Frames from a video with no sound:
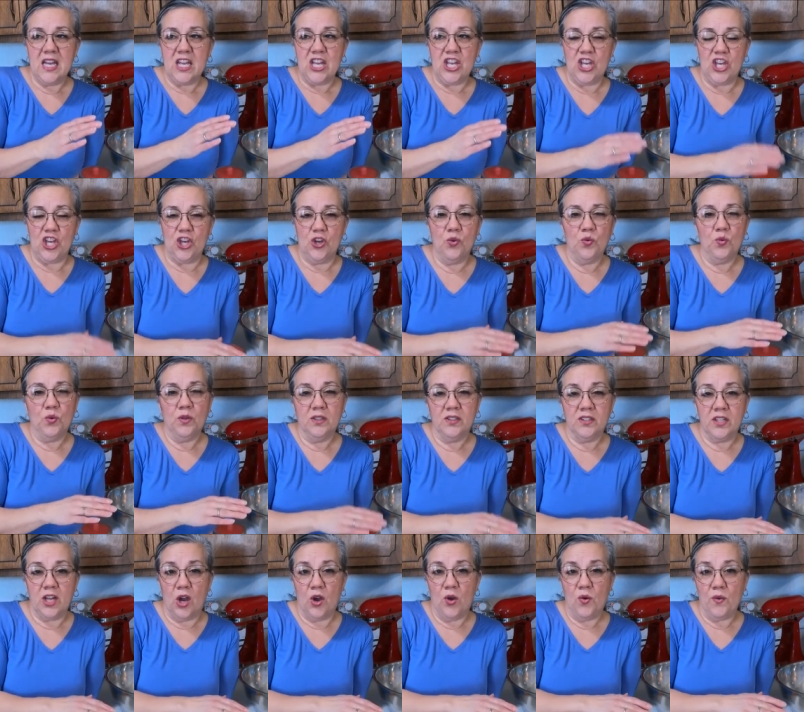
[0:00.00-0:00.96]
You will
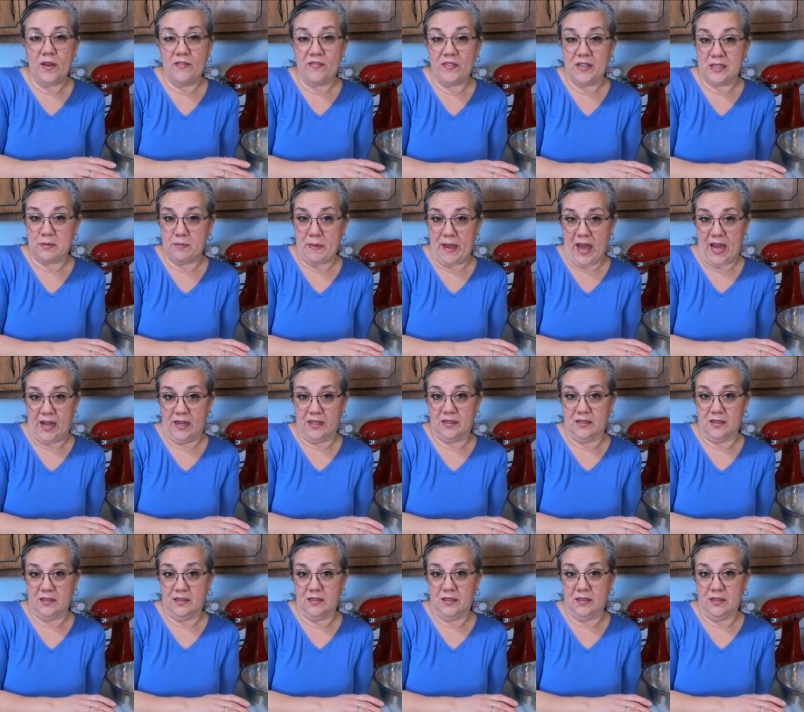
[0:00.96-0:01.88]
know if it's bad.